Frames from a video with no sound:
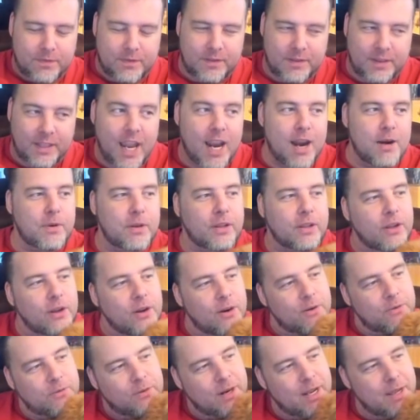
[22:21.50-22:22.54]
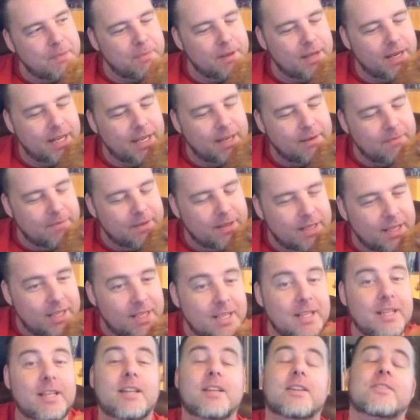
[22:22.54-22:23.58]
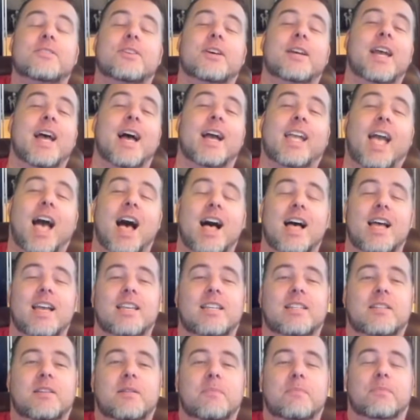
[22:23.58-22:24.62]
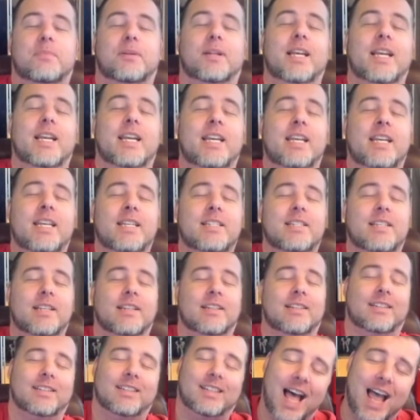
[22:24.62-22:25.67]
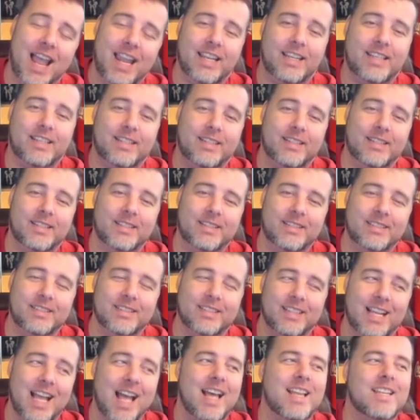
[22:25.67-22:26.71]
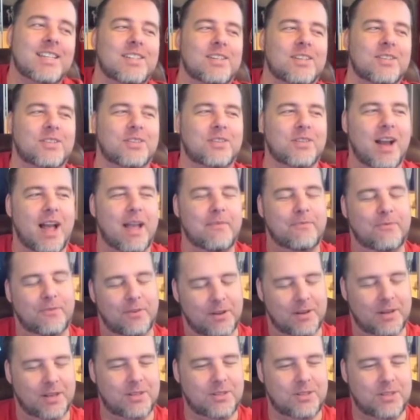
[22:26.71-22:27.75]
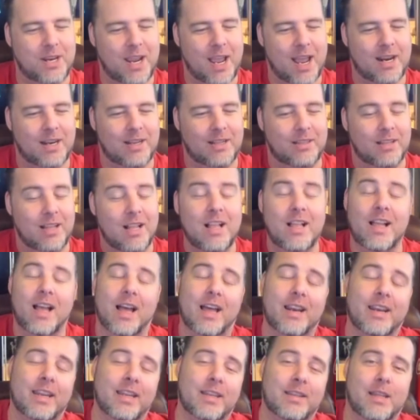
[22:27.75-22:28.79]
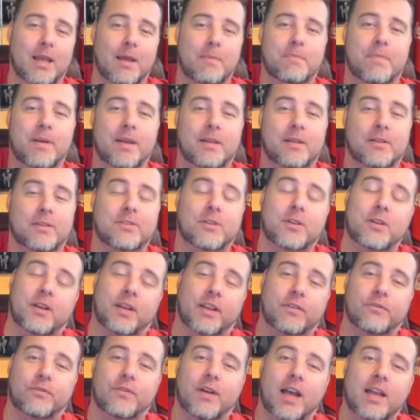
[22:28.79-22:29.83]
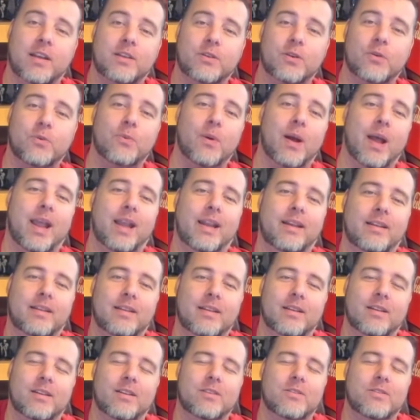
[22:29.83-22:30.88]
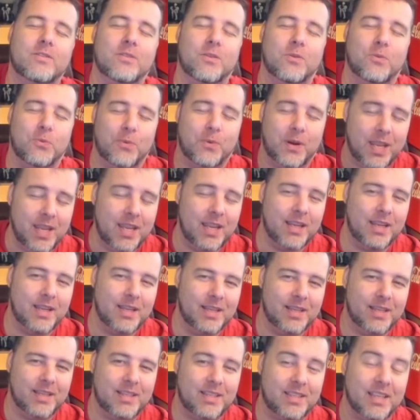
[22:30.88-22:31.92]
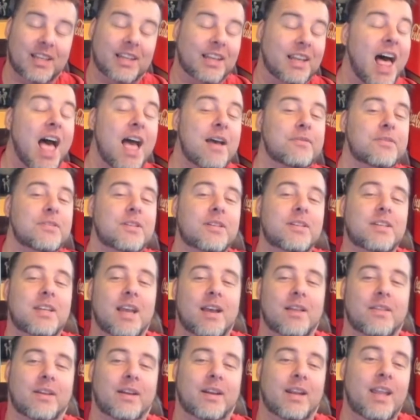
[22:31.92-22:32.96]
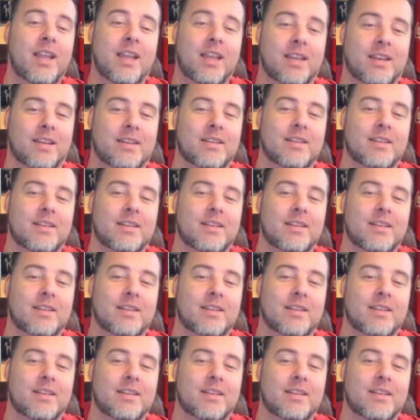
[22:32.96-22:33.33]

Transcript: There we go. Right, buddy? So yeah, guys, please like and subscribe for the channel and hit that bell so you can find your way, so we can laugh together in